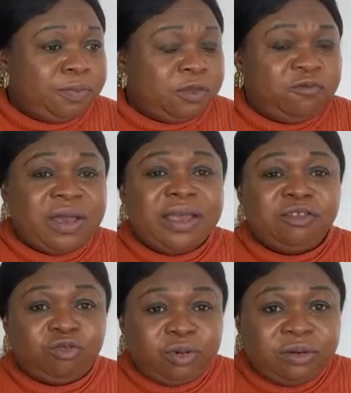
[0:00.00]
fire
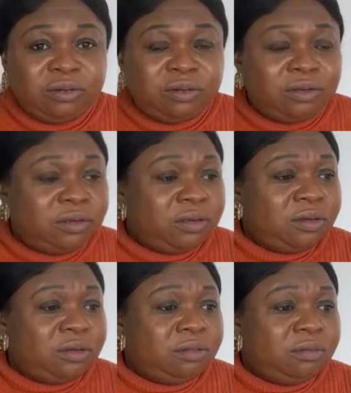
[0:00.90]
drill,
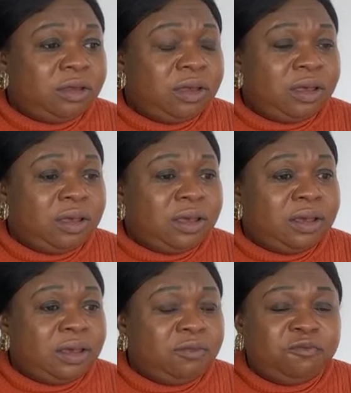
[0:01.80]

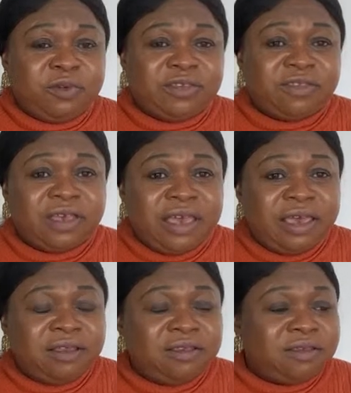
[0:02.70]
first
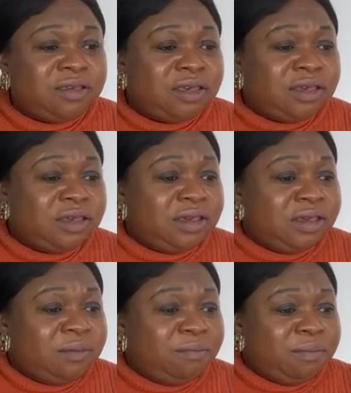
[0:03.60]
aid,
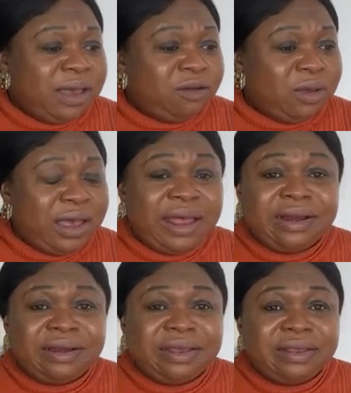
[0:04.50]
manual
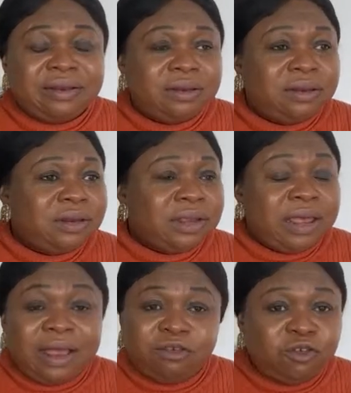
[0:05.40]
handling,
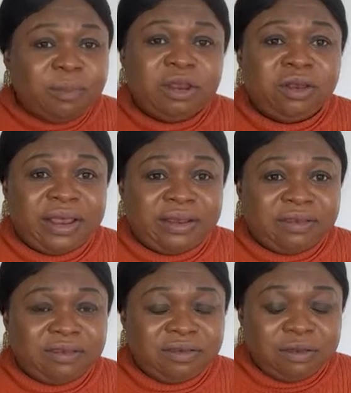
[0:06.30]
and so many other
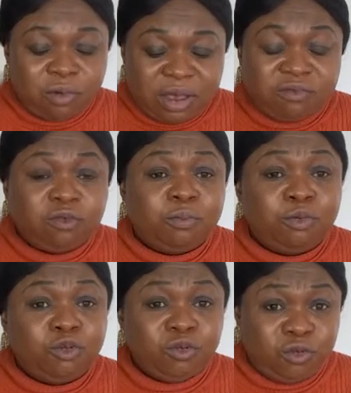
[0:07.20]
things they will have to
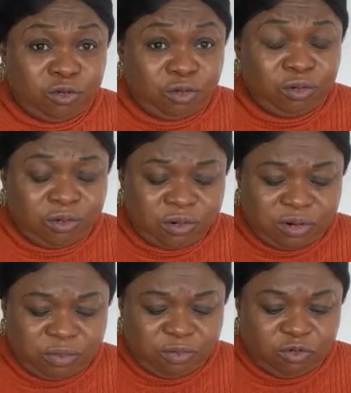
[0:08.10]
put you through.
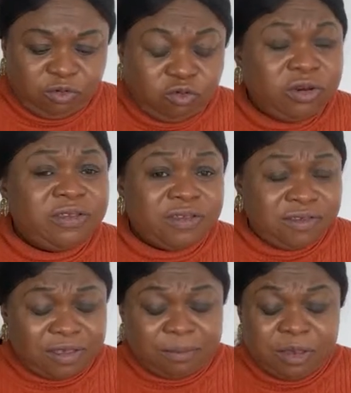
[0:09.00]
They put you through the
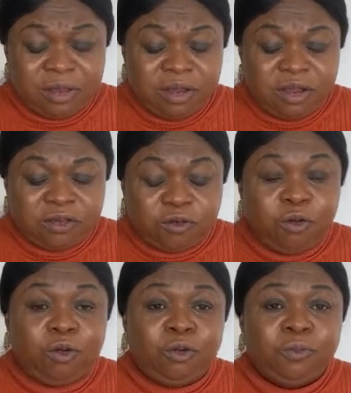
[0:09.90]
system.
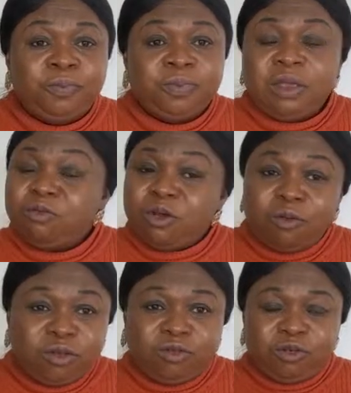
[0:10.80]
So they will not
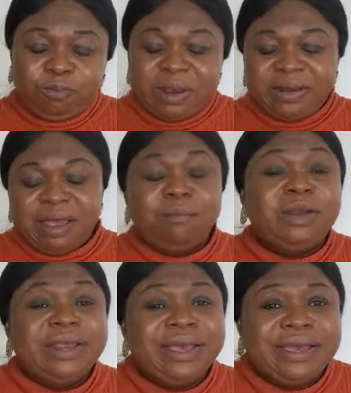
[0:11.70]
want to spend that
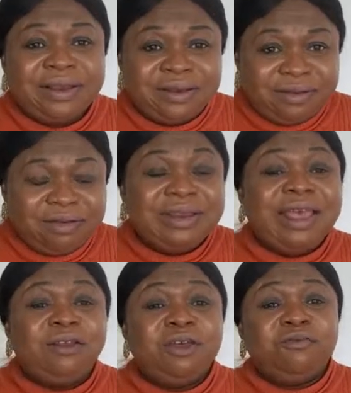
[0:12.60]
money again when they
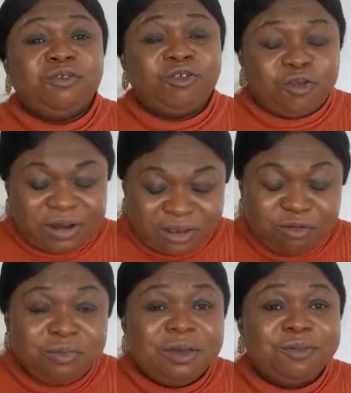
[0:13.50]
are not even sure that you'll
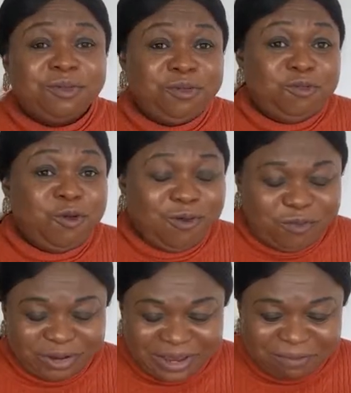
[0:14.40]
be able to work
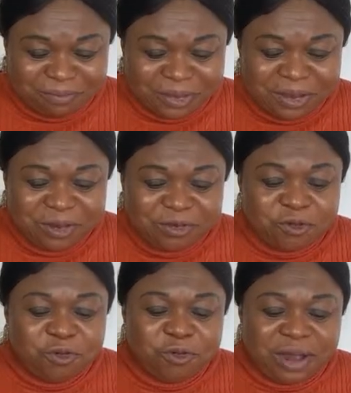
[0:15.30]
for them. So
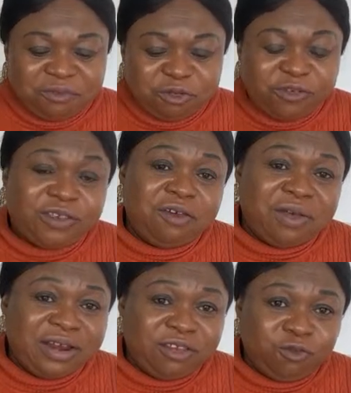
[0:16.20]
you have to save
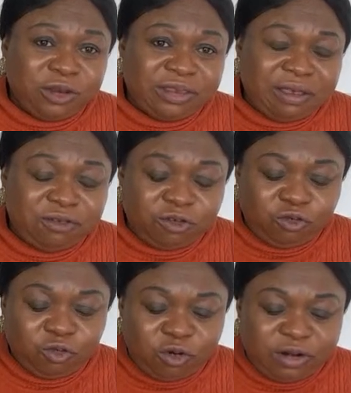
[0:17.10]
at least
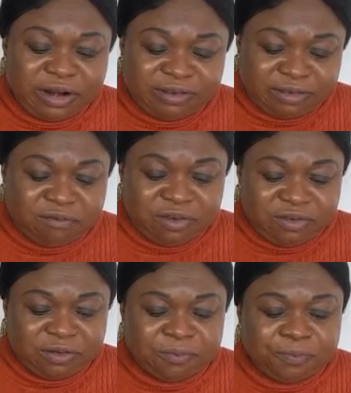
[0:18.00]

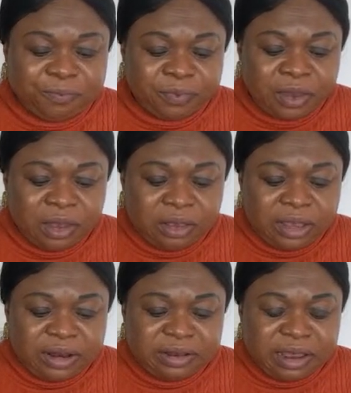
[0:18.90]
1,270.
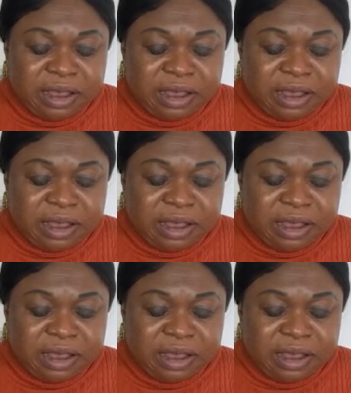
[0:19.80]
Then,